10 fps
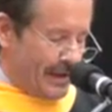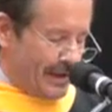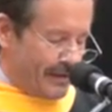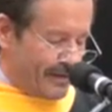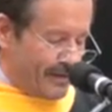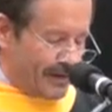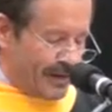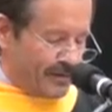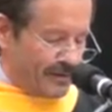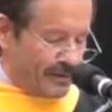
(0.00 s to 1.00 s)
And
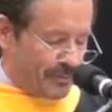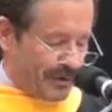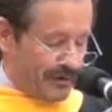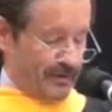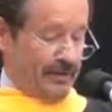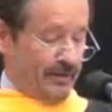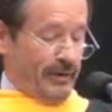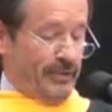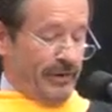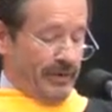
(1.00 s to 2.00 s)
I was a bit
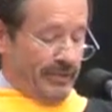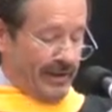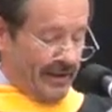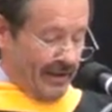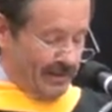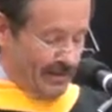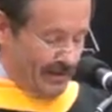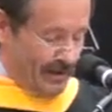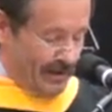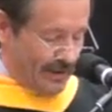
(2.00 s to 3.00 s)
intimidated by that.
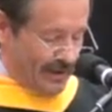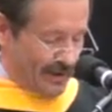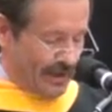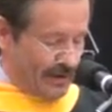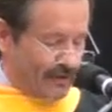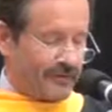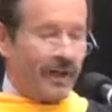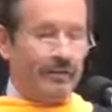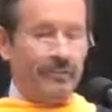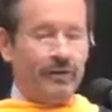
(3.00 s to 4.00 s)
And in
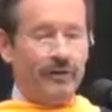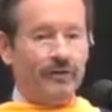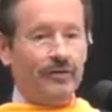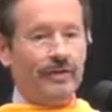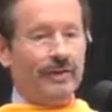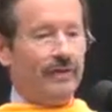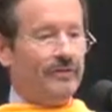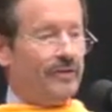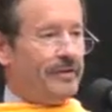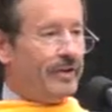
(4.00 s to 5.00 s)
fact, because
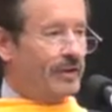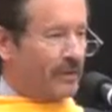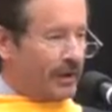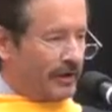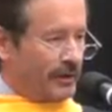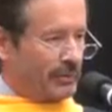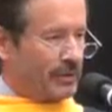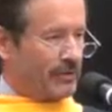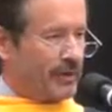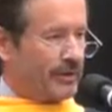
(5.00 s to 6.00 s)
even today when I
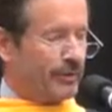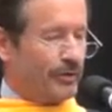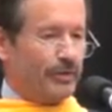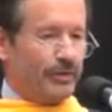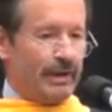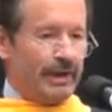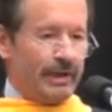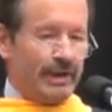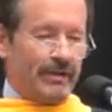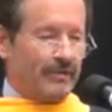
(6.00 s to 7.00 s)
type on my computer,
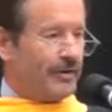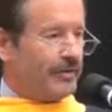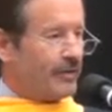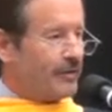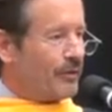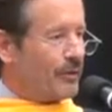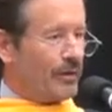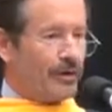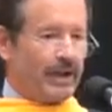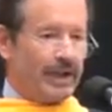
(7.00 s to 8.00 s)
every 10th
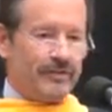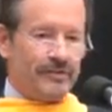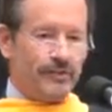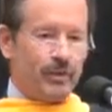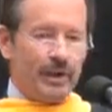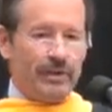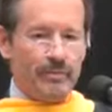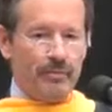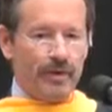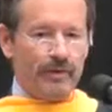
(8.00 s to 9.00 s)
word has a
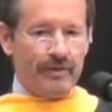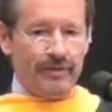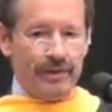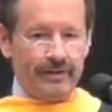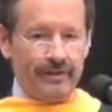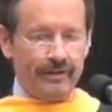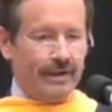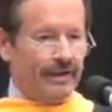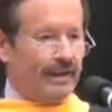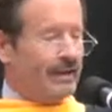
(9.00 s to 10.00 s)
squiggly mark underneath it,
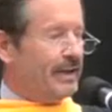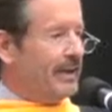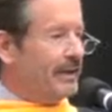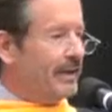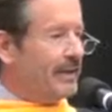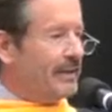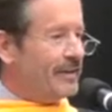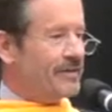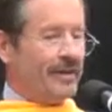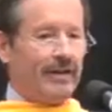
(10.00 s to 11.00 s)
indicating
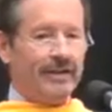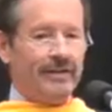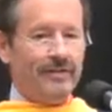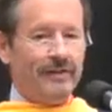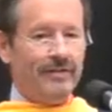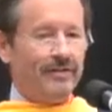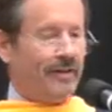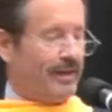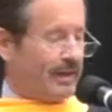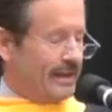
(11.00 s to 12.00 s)
it's not in the
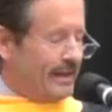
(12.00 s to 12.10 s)
dictionary.